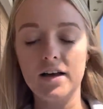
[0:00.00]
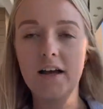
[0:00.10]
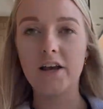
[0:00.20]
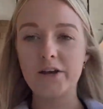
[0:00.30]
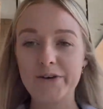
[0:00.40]

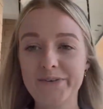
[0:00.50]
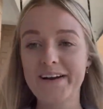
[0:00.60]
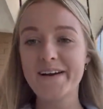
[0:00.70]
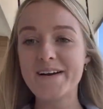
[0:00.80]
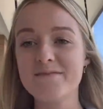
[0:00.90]
Hello,
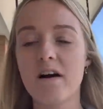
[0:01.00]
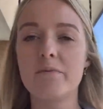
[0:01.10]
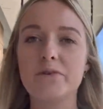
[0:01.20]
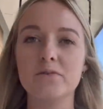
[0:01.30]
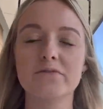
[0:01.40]
I've
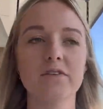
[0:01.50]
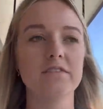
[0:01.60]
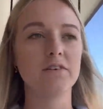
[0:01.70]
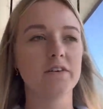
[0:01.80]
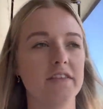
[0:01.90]
been awful
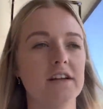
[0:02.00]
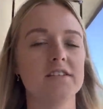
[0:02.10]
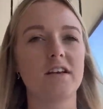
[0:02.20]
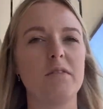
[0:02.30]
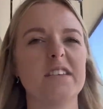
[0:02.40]
at vlogging the
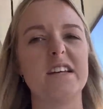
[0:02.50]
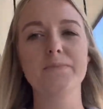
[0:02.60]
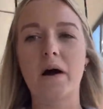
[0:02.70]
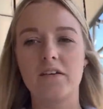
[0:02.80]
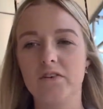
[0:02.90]
last couple of days,
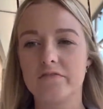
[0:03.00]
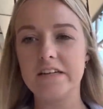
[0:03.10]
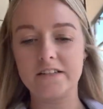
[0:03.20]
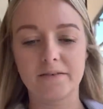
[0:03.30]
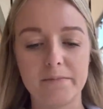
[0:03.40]
but I've not
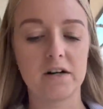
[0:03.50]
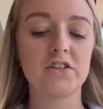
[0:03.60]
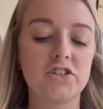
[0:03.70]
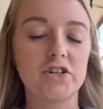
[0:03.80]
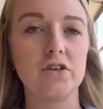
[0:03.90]
really done
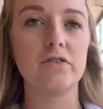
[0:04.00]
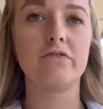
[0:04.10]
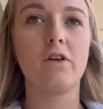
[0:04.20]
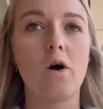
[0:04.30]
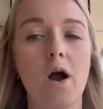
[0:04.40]
much to
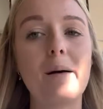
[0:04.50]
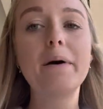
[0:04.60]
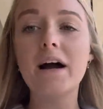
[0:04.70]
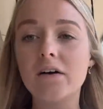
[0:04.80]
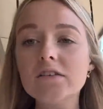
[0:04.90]
vlog
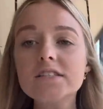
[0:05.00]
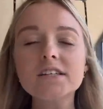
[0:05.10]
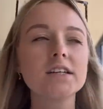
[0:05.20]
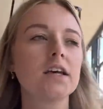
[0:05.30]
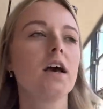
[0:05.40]
about,
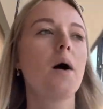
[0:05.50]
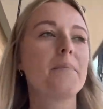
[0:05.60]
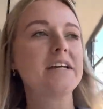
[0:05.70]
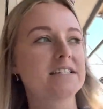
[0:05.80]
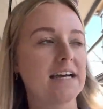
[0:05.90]

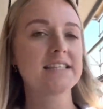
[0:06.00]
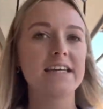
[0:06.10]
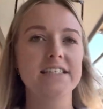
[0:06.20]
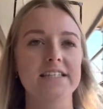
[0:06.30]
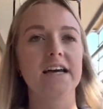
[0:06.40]
but it's
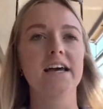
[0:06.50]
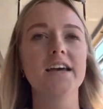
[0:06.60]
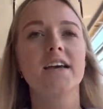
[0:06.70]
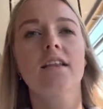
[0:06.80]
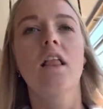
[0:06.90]
Saturday
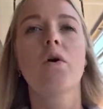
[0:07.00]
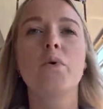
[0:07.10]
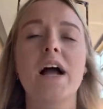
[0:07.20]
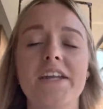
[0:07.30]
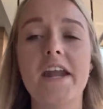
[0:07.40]
today.
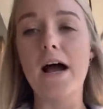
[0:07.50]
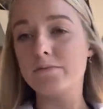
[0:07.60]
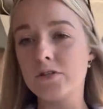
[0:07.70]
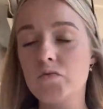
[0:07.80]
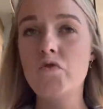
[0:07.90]
We had an
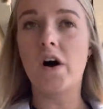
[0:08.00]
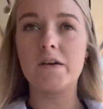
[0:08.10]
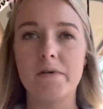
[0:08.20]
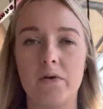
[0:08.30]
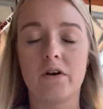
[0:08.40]
absolute
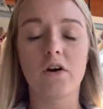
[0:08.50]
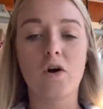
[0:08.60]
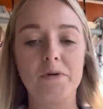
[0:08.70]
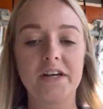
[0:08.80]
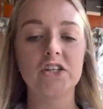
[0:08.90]
nightmare with our
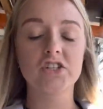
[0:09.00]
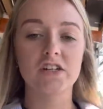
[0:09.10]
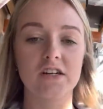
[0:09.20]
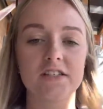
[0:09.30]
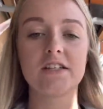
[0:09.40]
accommodation
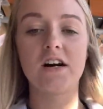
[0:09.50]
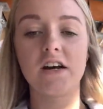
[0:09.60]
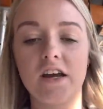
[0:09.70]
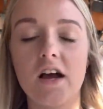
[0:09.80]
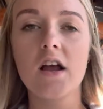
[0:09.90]
last
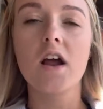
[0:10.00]
night.